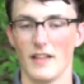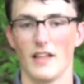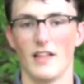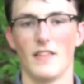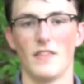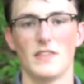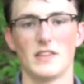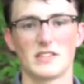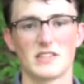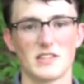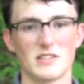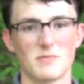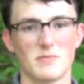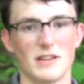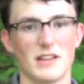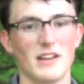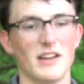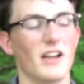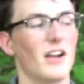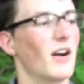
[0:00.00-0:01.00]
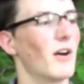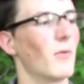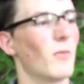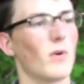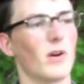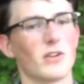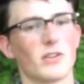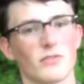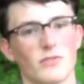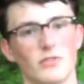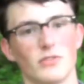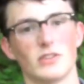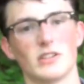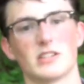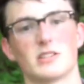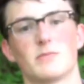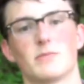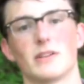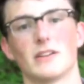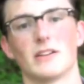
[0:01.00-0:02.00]
This has been a wonderful
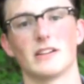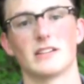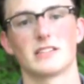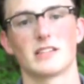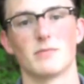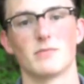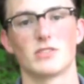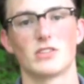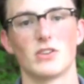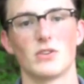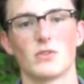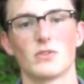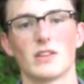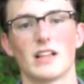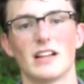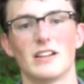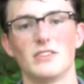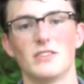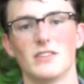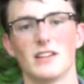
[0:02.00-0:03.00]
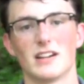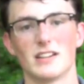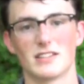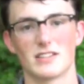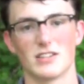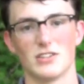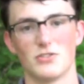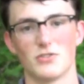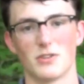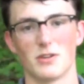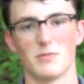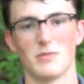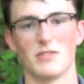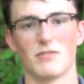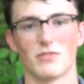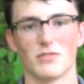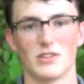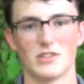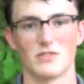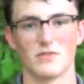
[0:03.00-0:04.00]
experience. I'm so glad you guys could join me
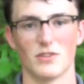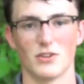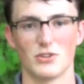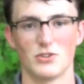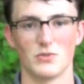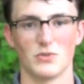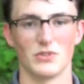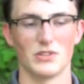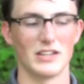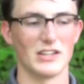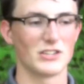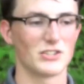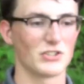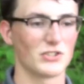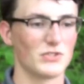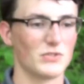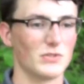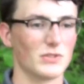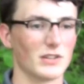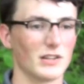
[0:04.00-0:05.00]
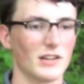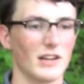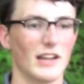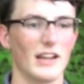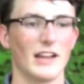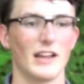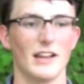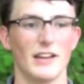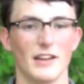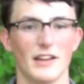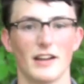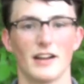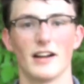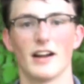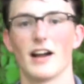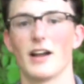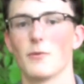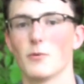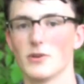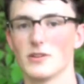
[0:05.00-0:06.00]
for this virtual nature tour, and
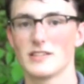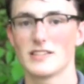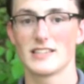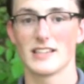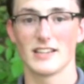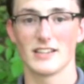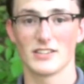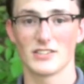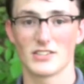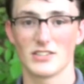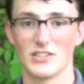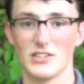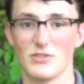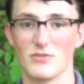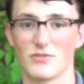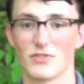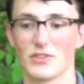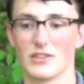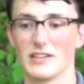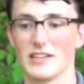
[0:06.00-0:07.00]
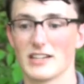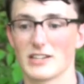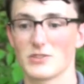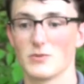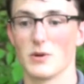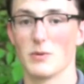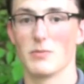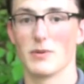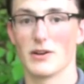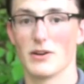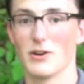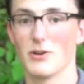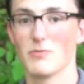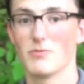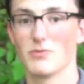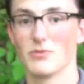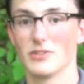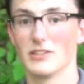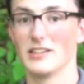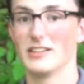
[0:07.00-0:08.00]
I would say I'll see you for the next one, but
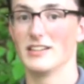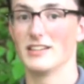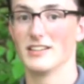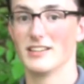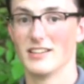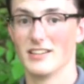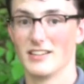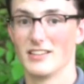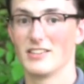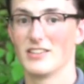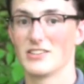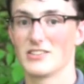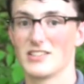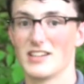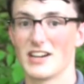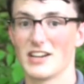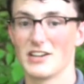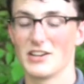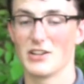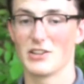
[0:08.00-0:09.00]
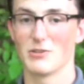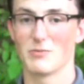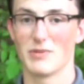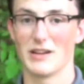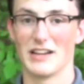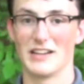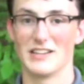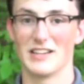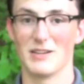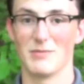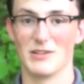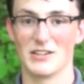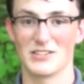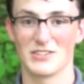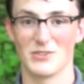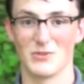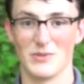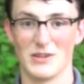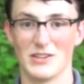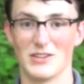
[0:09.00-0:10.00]
hopefully there's not another pandemic
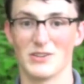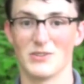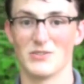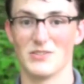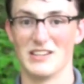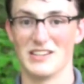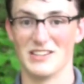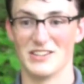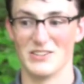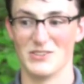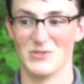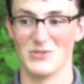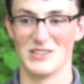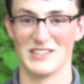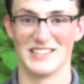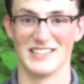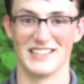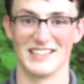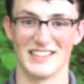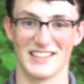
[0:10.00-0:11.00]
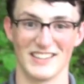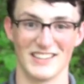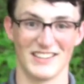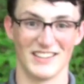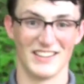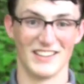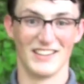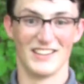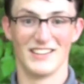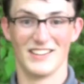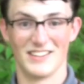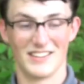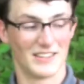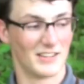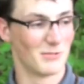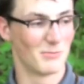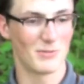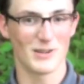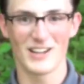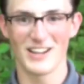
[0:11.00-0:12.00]
so we don't need to do this again.
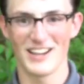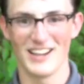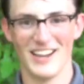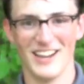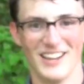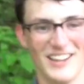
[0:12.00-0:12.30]
Goodbye!